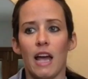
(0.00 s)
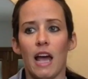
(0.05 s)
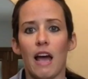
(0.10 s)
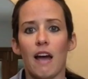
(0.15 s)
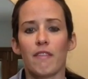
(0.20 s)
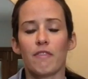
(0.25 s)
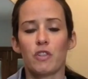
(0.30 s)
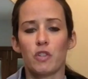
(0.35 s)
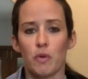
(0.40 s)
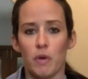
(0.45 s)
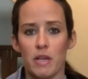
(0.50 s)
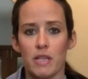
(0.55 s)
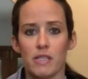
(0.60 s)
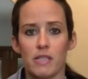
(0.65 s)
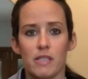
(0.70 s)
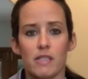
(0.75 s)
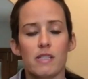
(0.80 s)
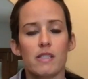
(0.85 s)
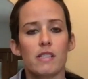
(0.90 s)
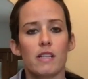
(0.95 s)
have
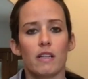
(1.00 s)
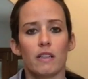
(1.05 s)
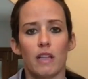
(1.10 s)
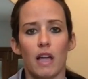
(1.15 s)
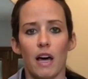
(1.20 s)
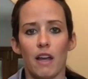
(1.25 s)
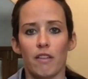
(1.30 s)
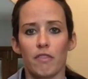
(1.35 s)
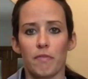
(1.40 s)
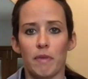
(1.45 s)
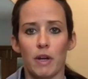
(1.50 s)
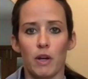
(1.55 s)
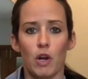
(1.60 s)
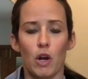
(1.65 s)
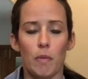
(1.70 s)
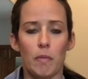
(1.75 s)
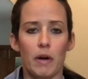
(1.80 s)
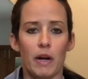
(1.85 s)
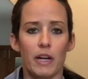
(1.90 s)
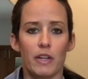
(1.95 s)
choices. A lot of my
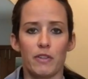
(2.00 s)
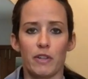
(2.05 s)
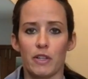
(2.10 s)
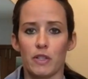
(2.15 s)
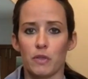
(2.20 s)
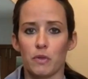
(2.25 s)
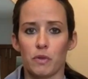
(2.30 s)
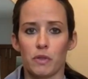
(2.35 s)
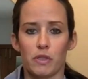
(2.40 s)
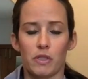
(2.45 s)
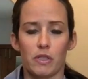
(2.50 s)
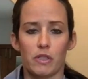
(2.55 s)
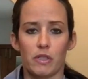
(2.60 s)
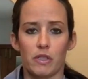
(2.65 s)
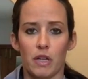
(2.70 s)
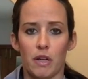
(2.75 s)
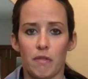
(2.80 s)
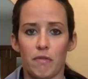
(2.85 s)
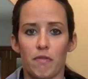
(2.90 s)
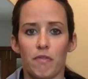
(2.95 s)
carbohydrate sources
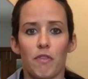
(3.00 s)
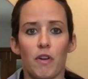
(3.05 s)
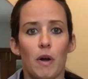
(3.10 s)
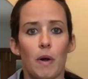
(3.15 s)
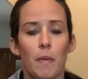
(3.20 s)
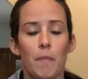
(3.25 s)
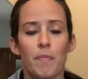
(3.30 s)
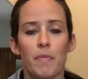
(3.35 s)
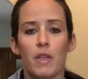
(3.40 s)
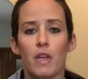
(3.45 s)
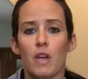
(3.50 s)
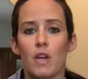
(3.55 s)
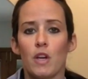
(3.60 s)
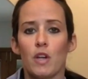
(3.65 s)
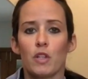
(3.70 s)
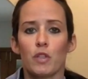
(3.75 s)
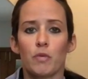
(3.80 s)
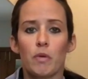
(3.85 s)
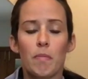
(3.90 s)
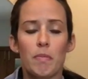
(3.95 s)
come from
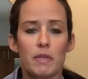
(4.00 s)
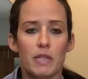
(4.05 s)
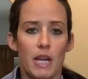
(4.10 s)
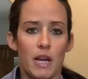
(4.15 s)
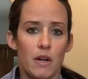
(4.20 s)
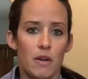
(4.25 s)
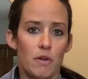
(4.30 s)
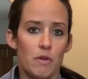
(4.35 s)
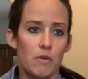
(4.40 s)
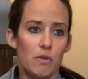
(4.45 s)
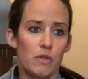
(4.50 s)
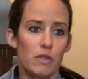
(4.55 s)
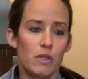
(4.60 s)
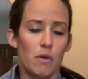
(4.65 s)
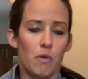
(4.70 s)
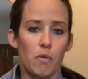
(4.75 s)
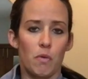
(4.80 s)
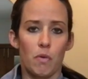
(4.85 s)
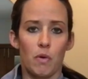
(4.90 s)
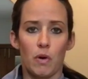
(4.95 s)
sweet potatoes
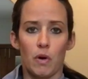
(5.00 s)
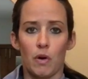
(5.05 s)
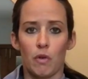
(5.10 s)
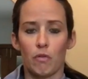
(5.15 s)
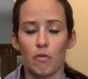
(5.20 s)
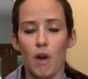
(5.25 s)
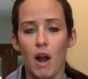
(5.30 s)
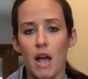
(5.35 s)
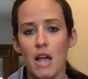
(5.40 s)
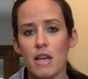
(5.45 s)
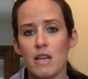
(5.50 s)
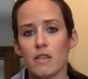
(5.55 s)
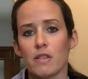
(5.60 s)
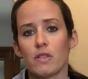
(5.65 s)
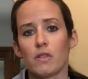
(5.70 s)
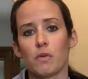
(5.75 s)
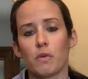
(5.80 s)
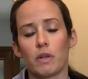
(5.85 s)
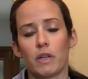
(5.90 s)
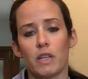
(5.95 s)
or
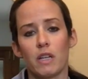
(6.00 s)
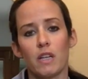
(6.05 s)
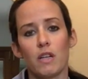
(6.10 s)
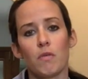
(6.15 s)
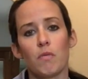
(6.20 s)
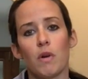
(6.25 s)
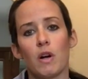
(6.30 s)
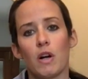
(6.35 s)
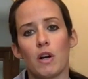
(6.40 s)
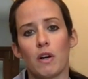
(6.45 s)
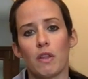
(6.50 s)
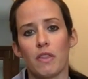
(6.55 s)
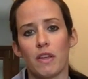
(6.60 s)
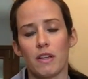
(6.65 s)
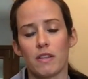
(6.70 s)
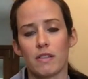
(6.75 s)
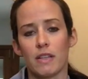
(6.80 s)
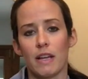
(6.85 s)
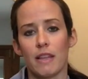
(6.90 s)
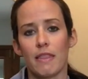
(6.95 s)
rice or quinoa or
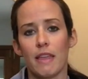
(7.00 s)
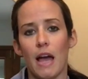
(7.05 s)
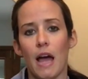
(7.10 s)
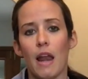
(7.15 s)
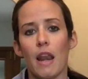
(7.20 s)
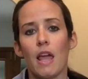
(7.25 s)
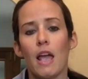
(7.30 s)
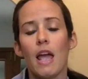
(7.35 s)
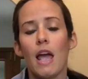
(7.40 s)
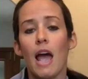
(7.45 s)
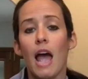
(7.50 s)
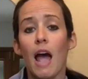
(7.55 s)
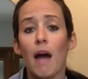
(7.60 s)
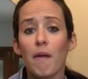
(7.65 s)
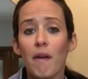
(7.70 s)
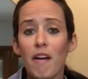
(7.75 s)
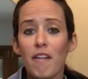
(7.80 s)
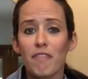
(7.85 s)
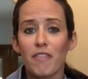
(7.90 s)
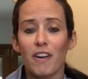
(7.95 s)
things like that.
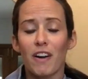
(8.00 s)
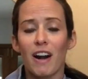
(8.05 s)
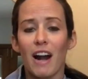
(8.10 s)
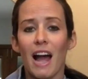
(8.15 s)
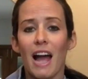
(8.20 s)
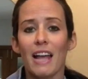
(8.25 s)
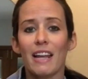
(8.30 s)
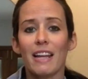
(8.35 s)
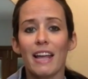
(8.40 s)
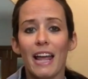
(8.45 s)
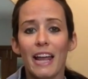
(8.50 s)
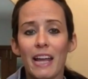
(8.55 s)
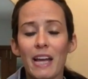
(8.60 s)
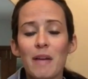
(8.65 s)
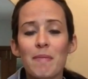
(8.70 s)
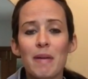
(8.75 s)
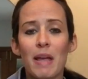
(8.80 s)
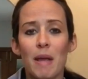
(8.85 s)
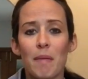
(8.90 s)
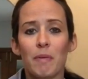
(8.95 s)
However, I
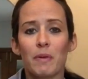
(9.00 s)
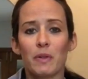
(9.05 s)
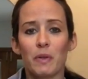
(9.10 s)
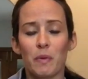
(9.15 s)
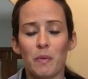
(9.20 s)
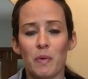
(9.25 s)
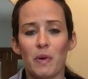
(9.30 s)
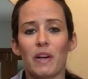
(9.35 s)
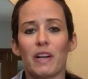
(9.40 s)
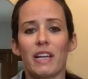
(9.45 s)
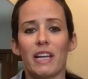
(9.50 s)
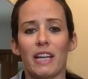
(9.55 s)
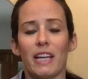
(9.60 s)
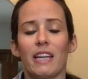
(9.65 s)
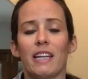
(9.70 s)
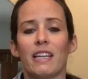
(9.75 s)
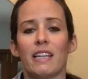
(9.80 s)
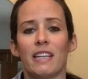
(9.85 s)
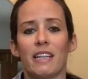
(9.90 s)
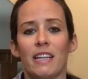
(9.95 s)
am able to work
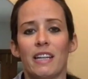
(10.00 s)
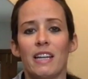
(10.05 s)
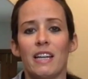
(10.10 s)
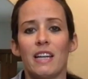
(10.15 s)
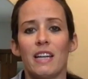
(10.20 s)
in